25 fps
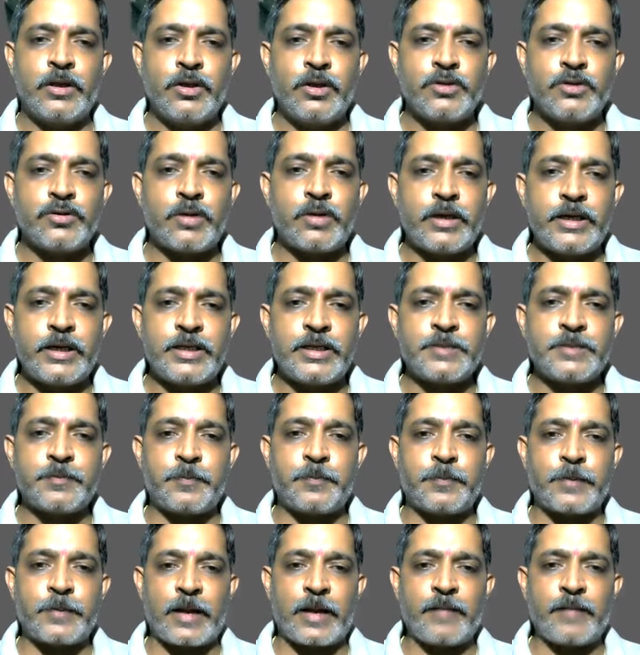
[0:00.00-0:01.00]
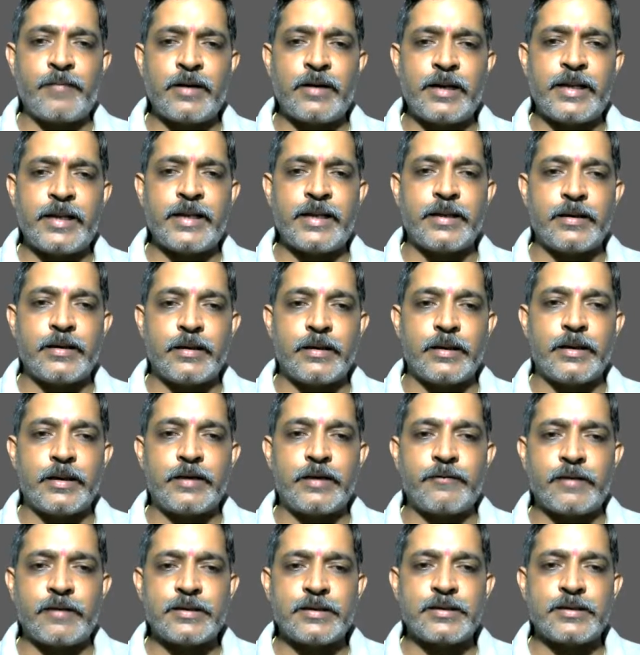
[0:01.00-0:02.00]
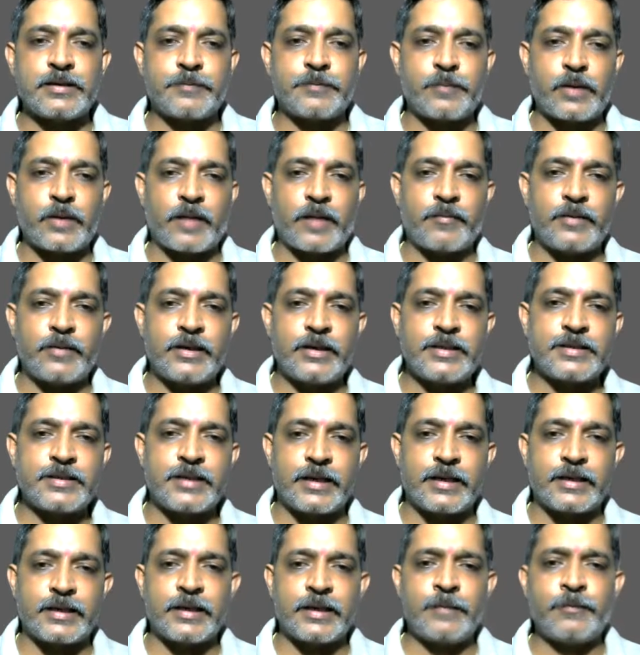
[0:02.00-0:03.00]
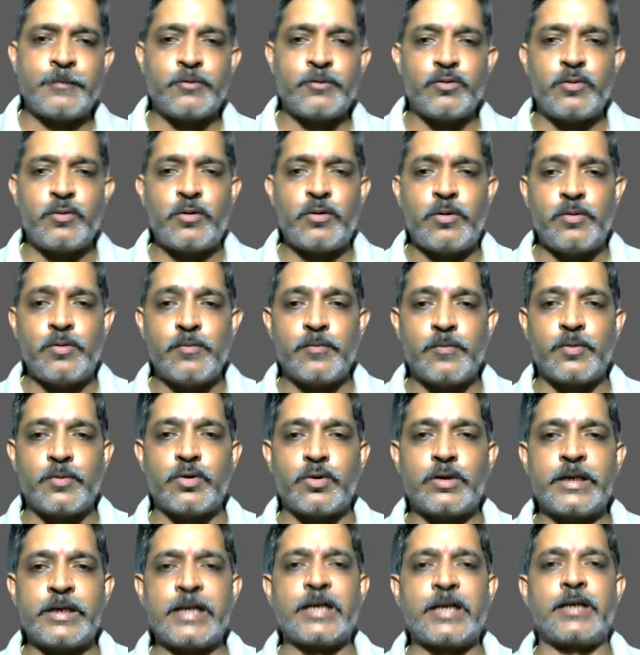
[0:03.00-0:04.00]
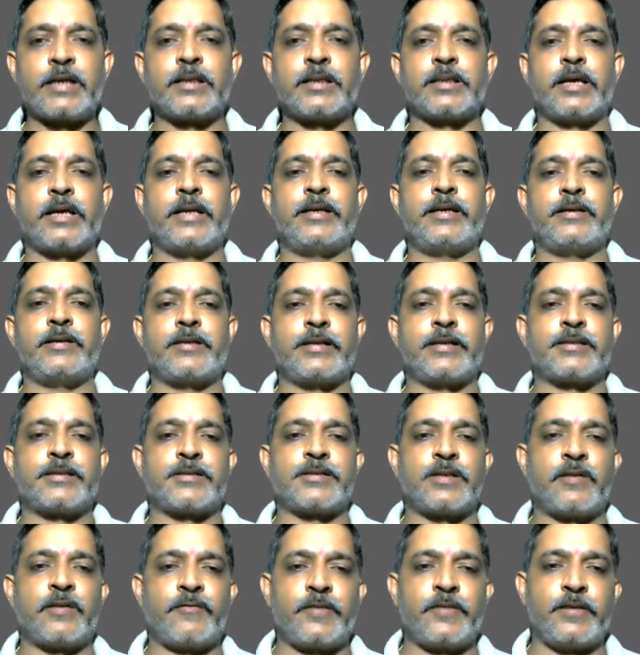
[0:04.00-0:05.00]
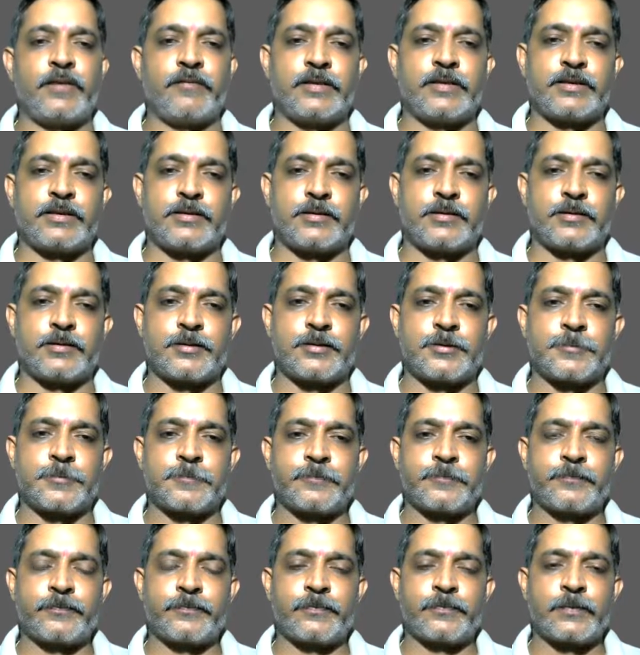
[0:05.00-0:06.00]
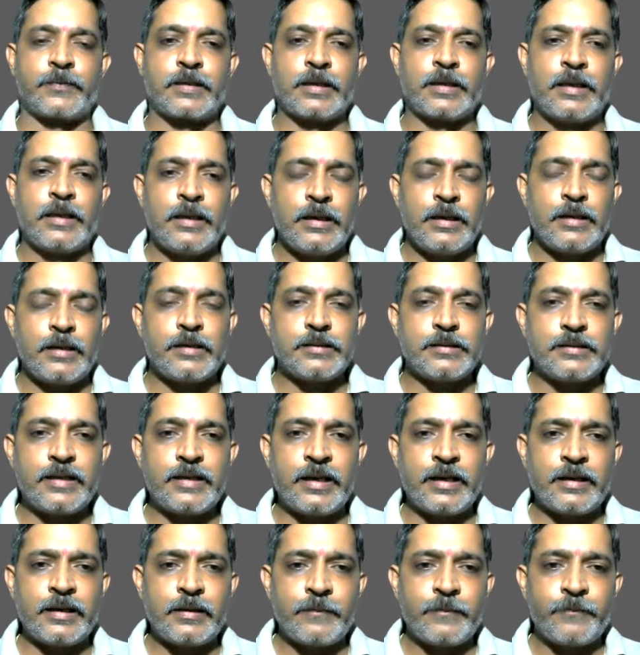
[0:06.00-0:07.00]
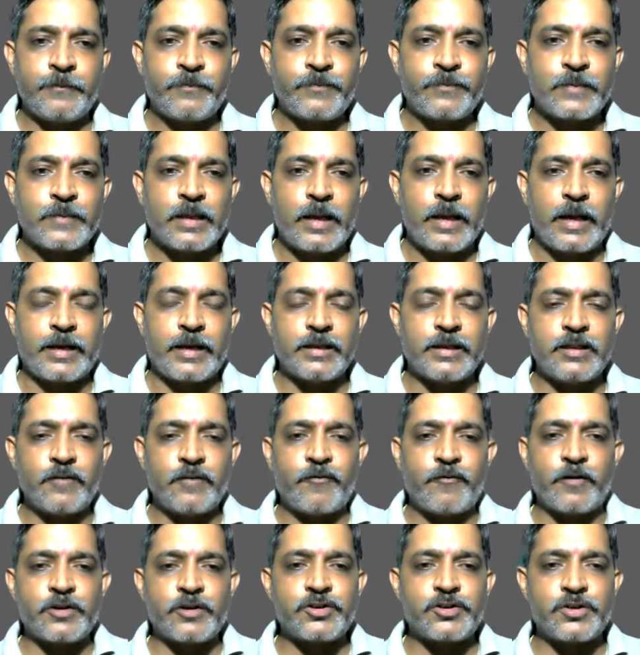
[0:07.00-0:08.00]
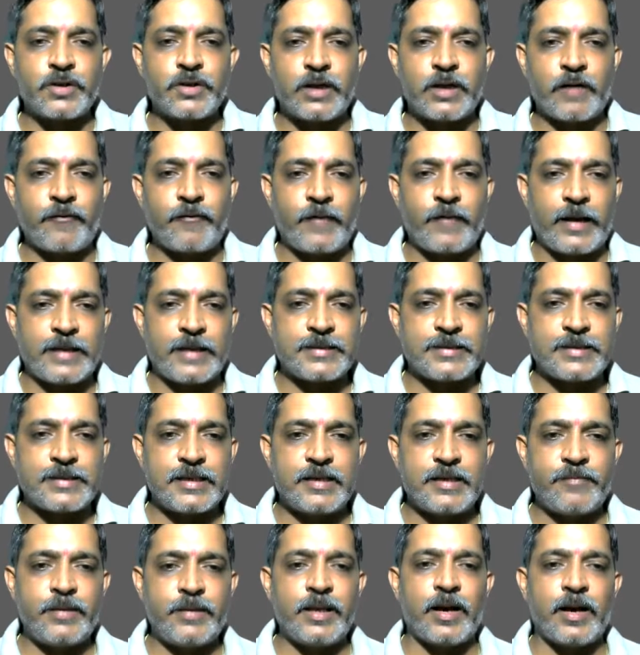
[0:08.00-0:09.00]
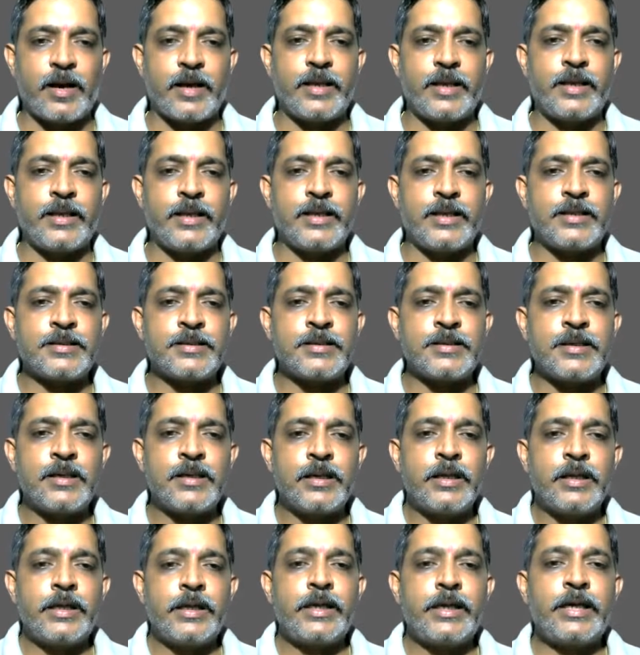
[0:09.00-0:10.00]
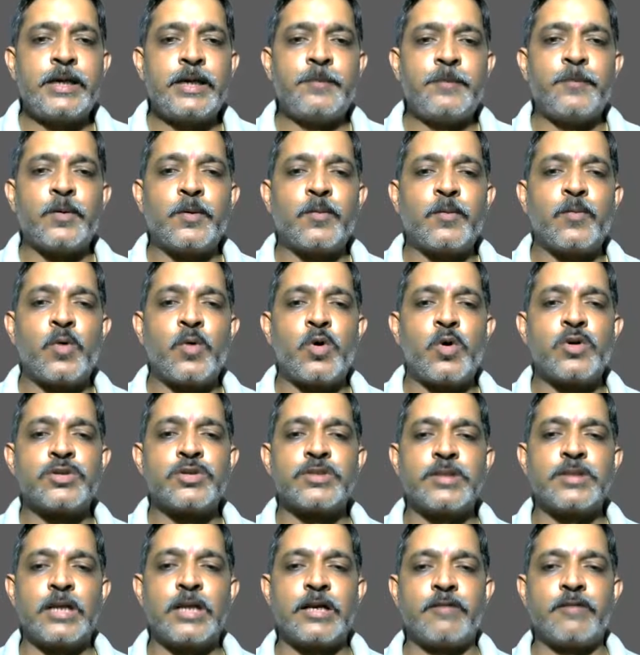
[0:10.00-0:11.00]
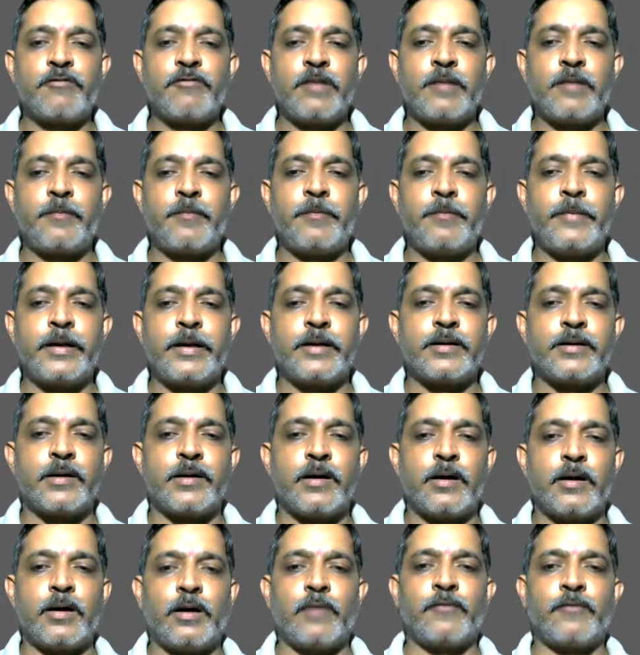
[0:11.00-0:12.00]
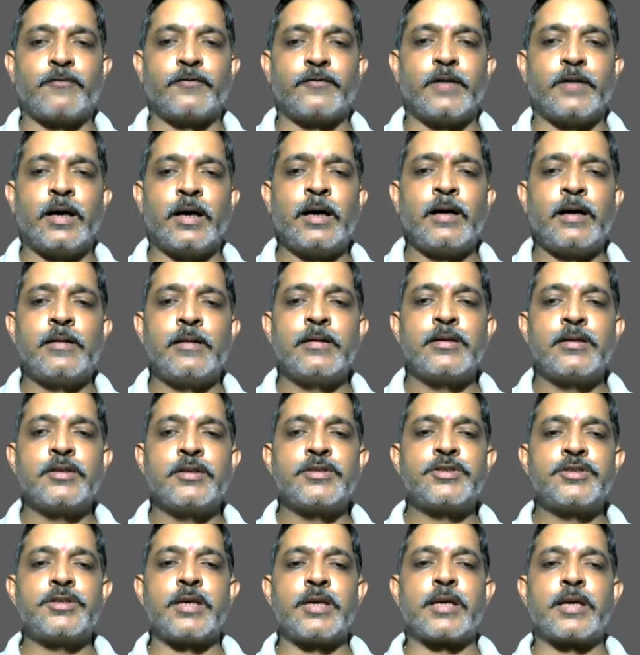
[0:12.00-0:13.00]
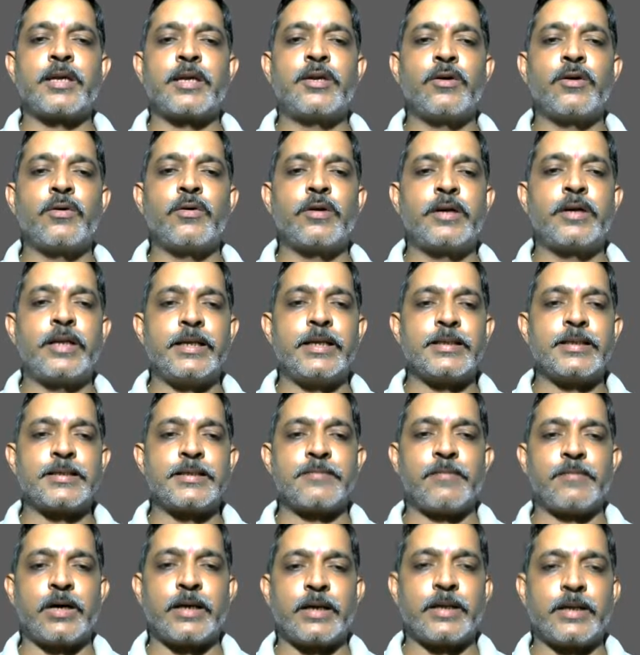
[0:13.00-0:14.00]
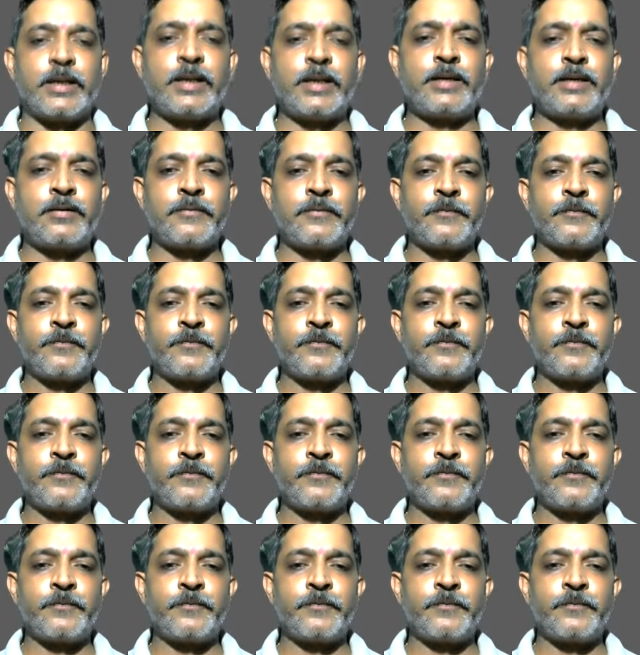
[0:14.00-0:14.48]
So it was primarily set up to protect the interests of investors. Then another function of SEBI is it promotes the development of the securities market